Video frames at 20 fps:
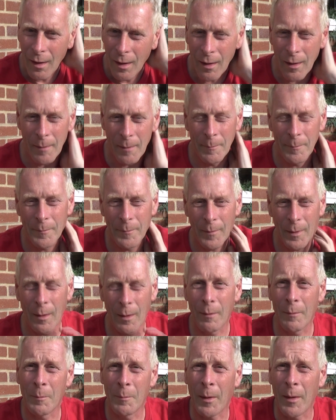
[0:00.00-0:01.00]

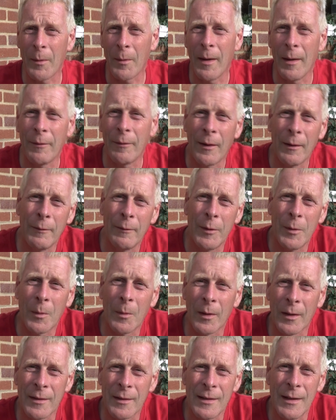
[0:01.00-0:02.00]
By the way, if any of you
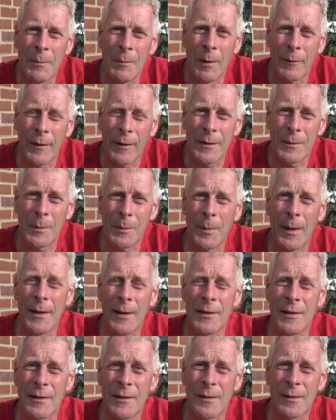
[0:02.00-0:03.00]
want to see my Facebook
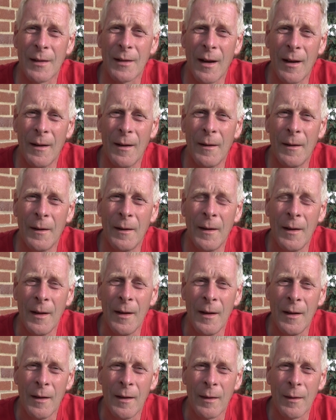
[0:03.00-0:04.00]
page, it's the
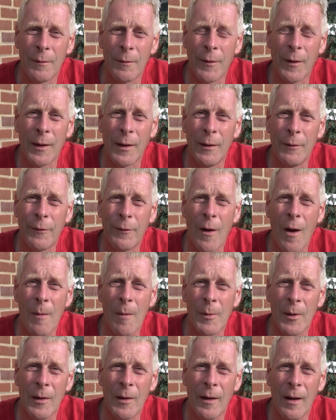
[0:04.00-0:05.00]
Funky
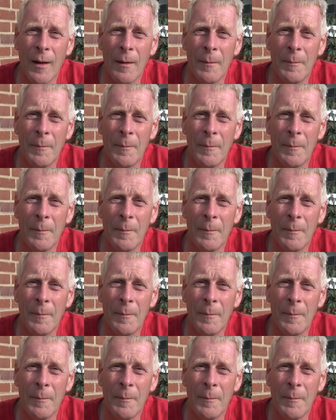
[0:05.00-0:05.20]
Farmer